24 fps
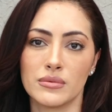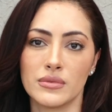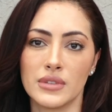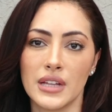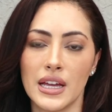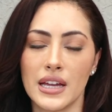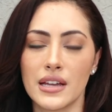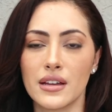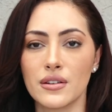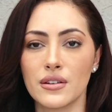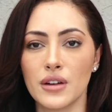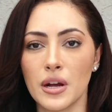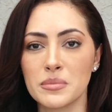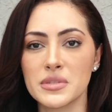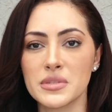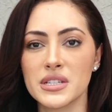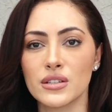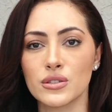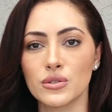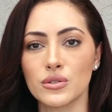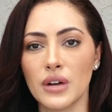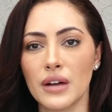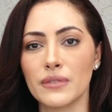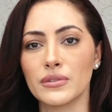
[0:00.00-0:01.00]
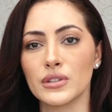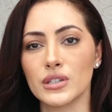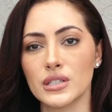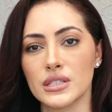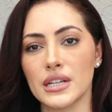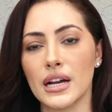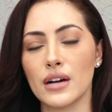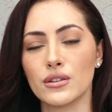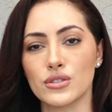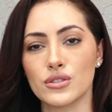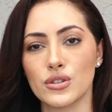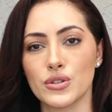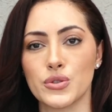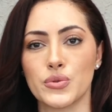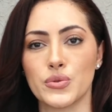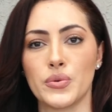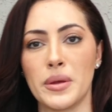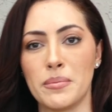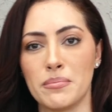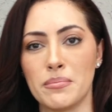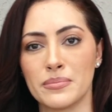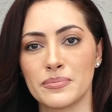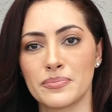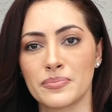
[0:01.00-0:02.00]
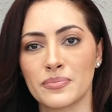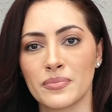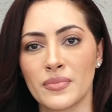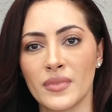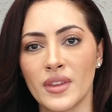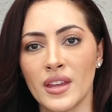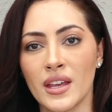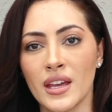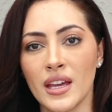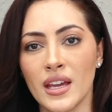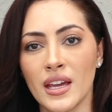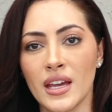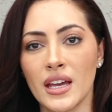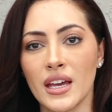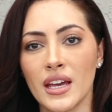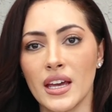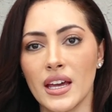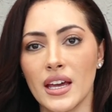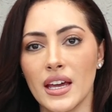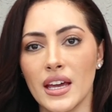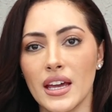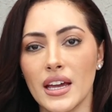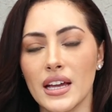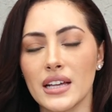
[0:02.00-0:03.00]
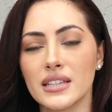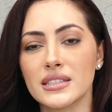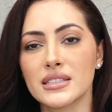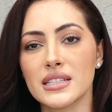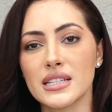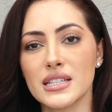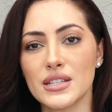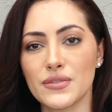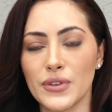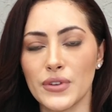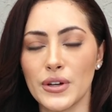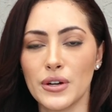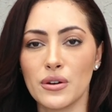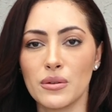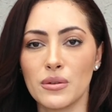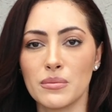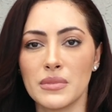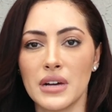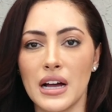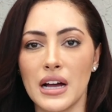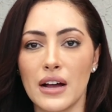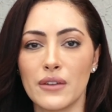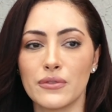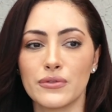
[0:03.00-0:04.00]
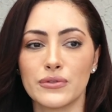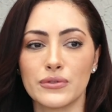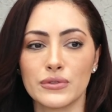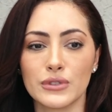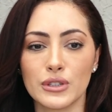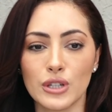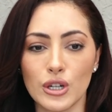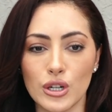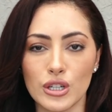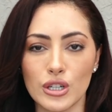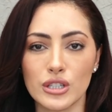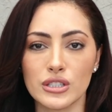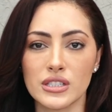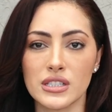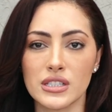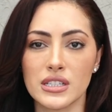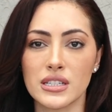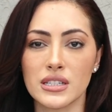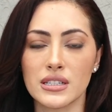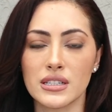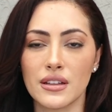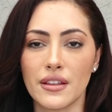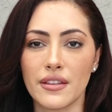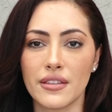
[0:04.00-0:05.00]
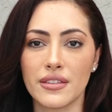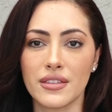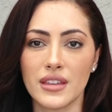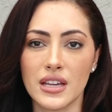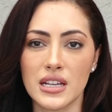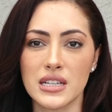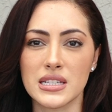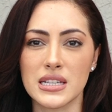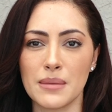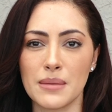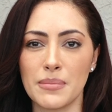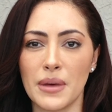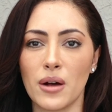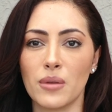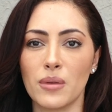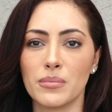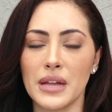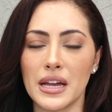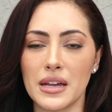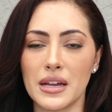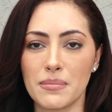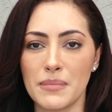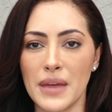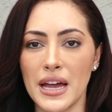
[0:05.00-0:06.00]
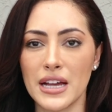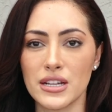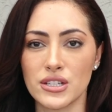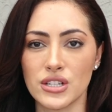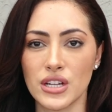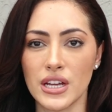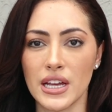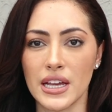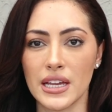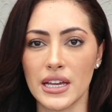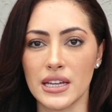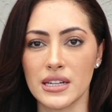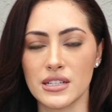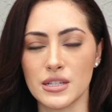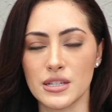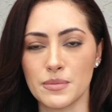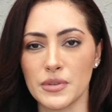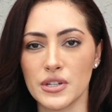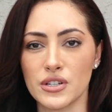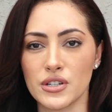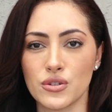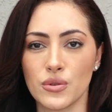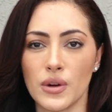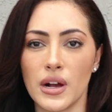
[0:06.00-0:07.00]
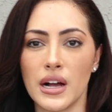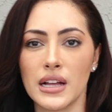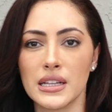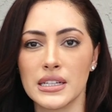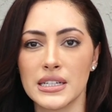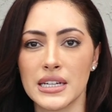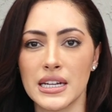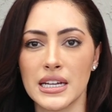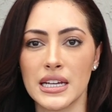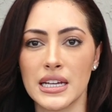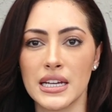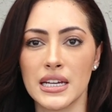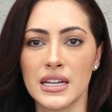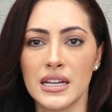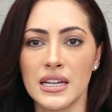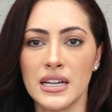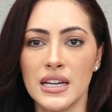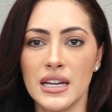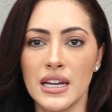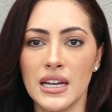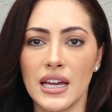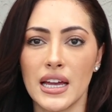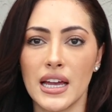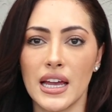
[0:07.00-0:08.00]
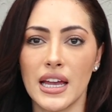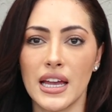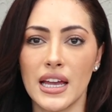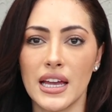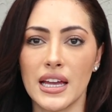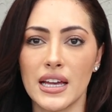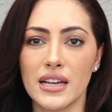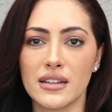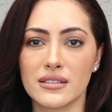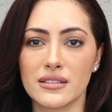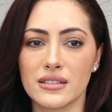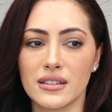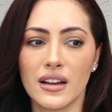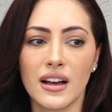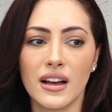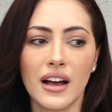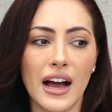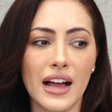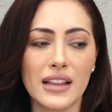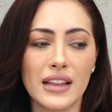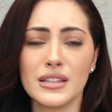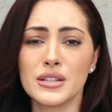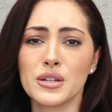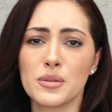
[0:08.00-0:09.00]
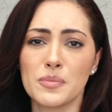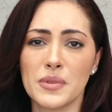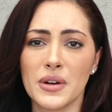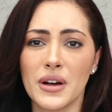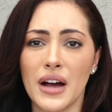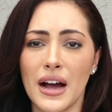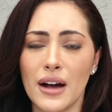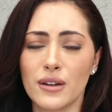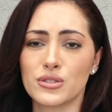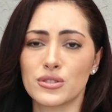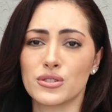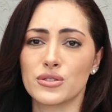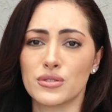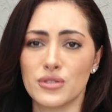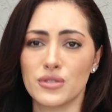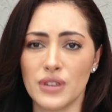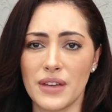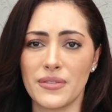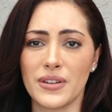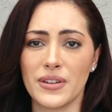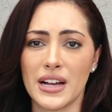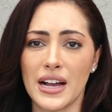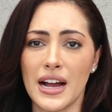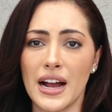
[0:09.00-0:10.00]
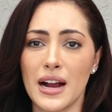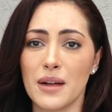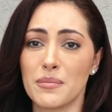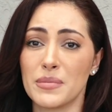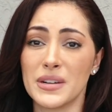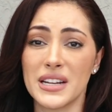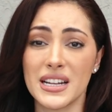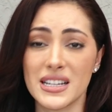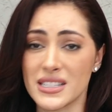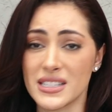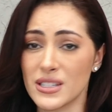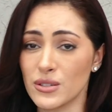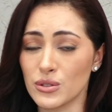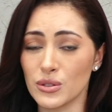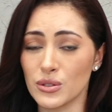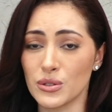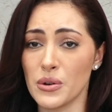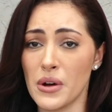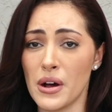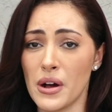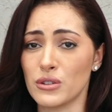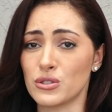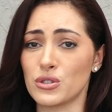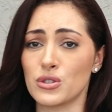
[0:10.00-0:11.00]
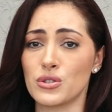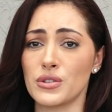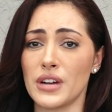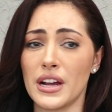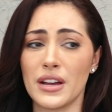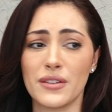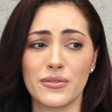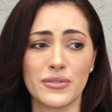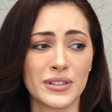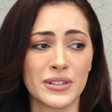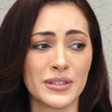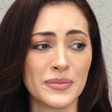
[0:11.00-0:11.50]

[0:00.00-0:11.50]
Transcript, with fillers: Like in Ram Setu, I've learned how to swim. In this film, I've learned things about black magic and spirituality and a little bit how to drive a car, but I still don't know how to drive.